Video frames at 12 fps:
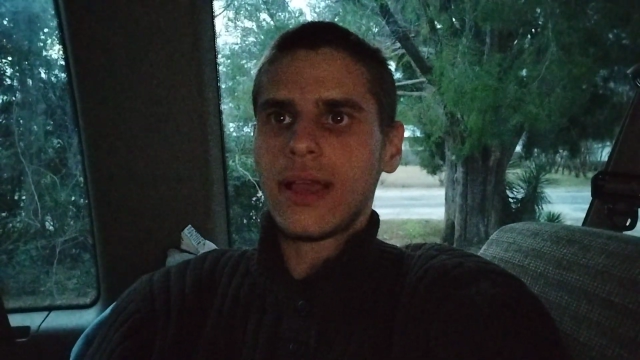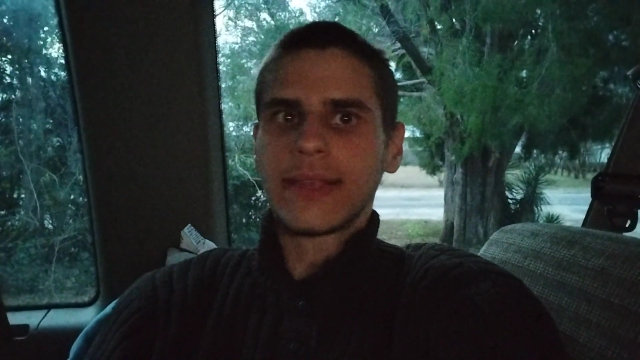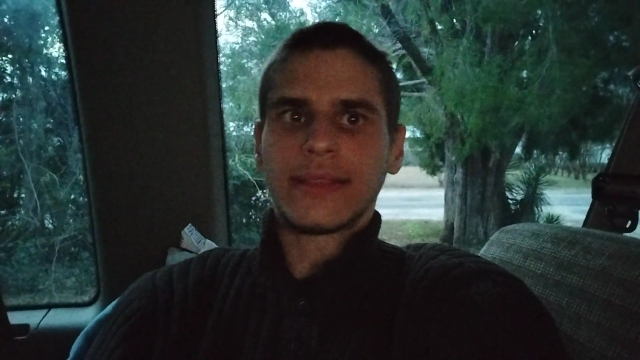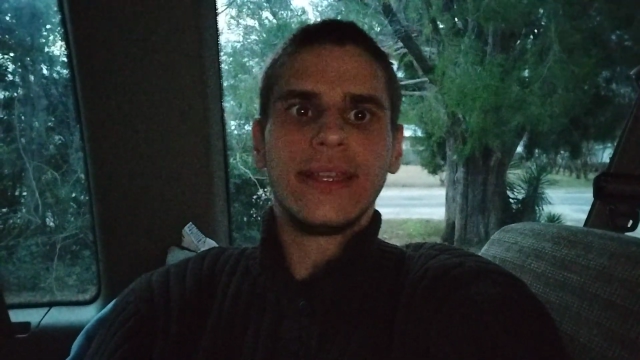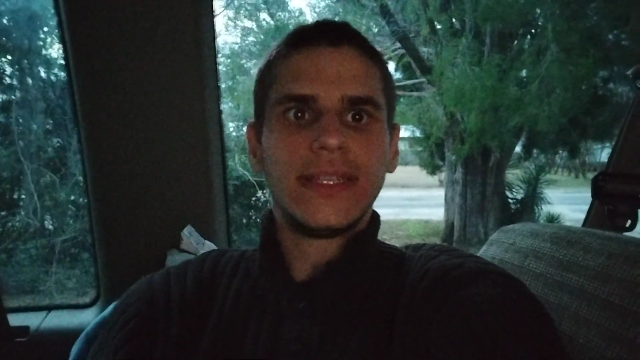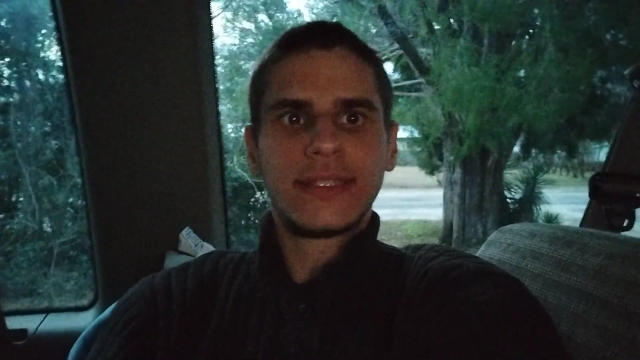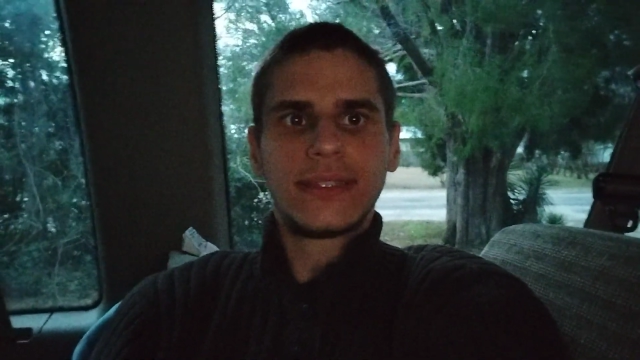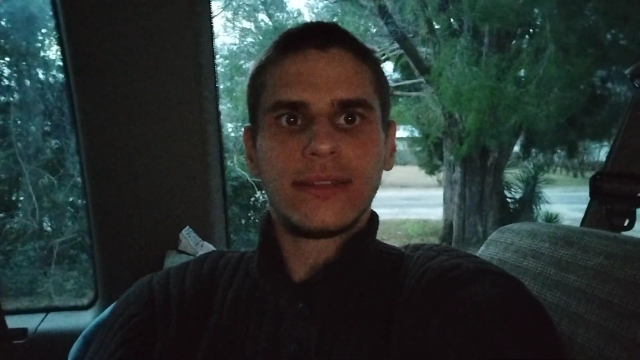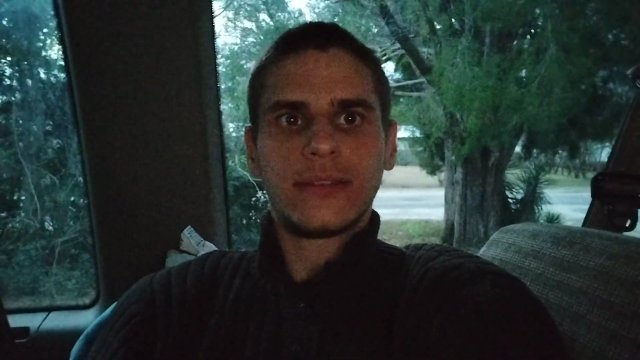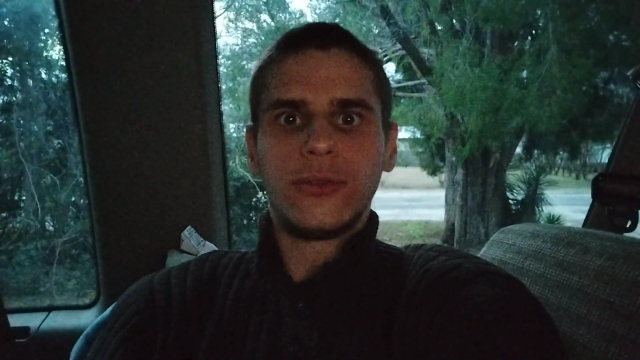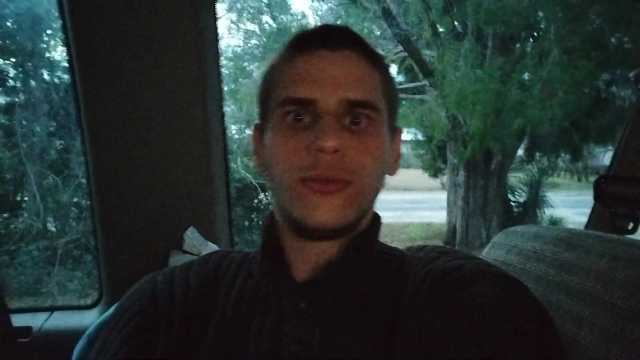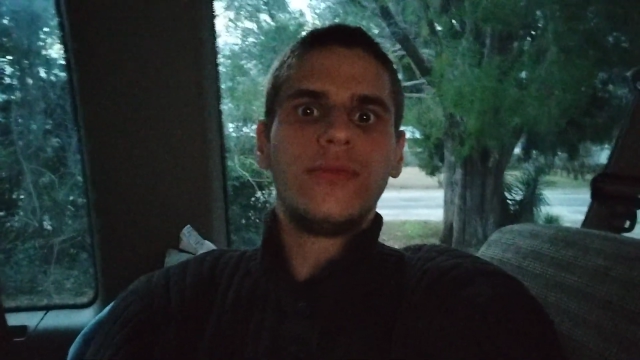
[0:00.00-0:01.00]
at least
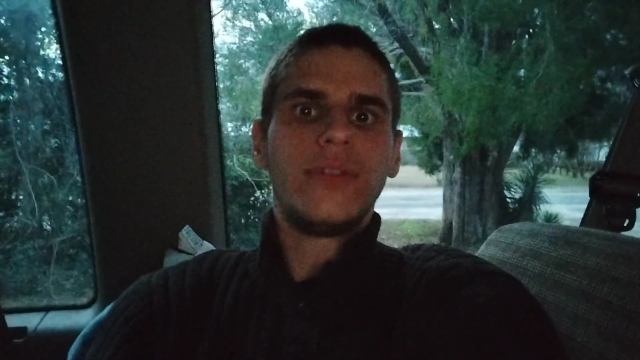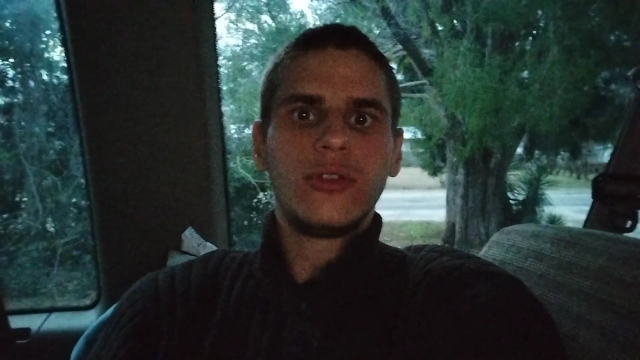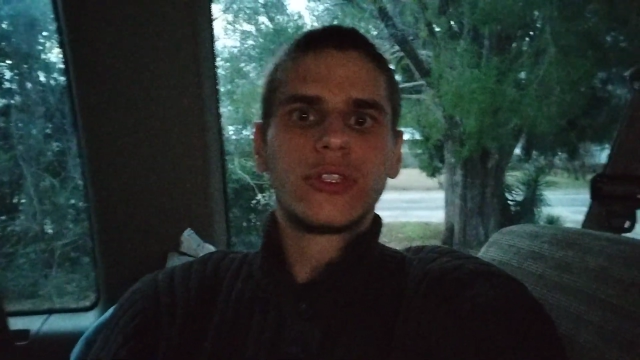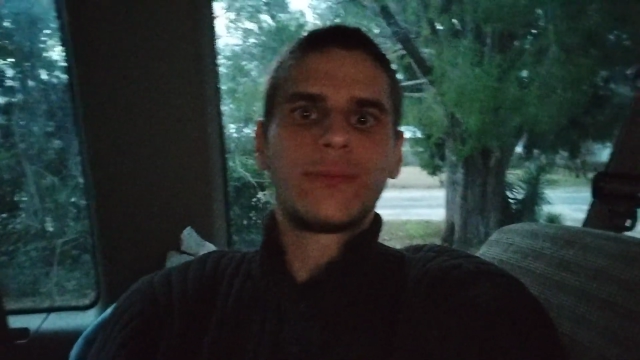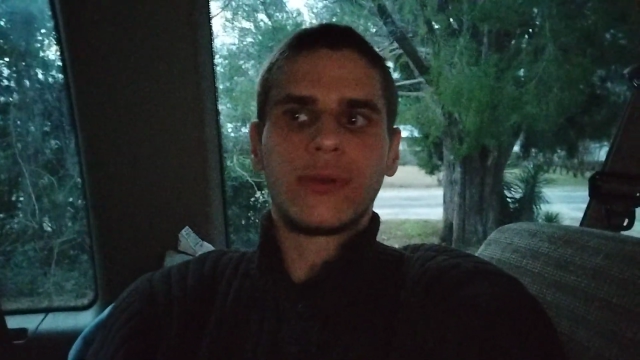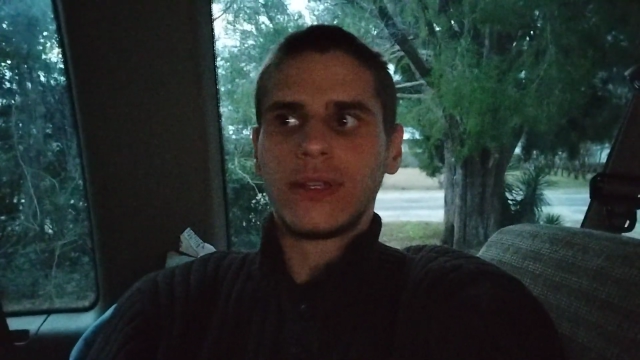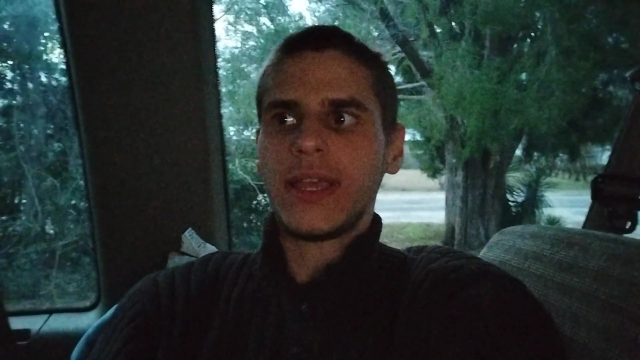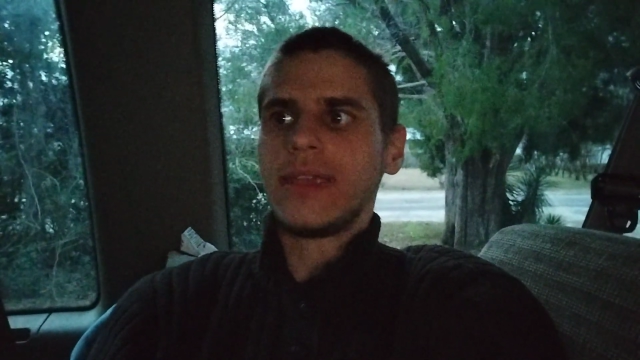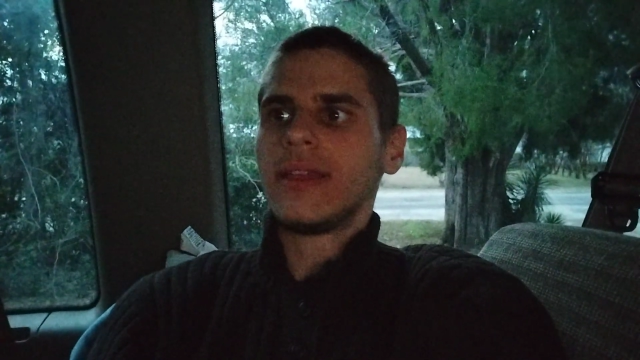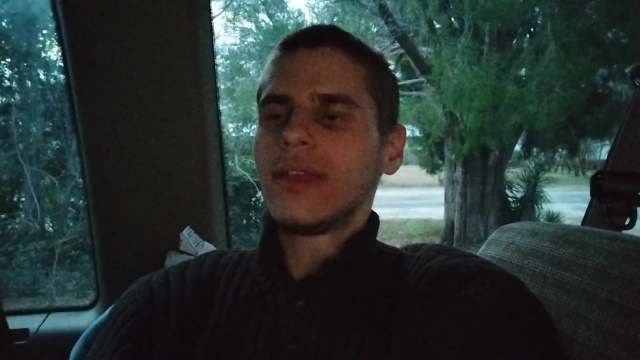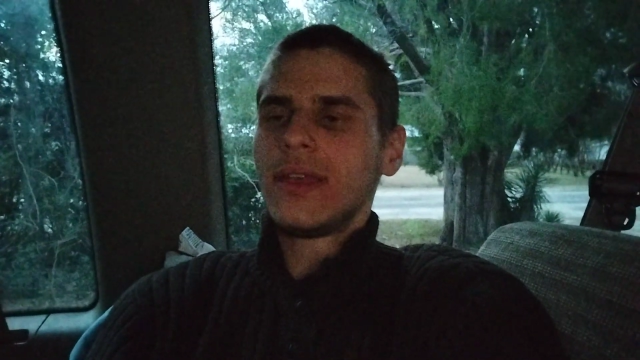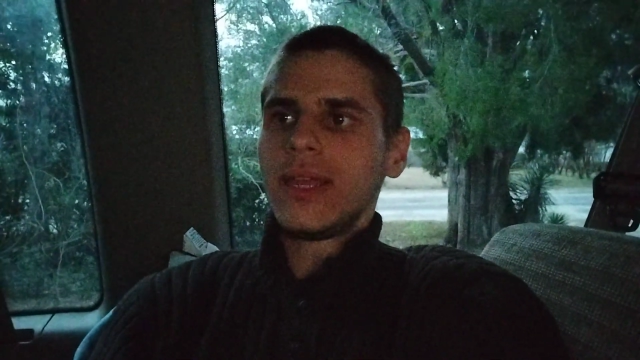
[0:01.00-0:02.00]
two videos per day,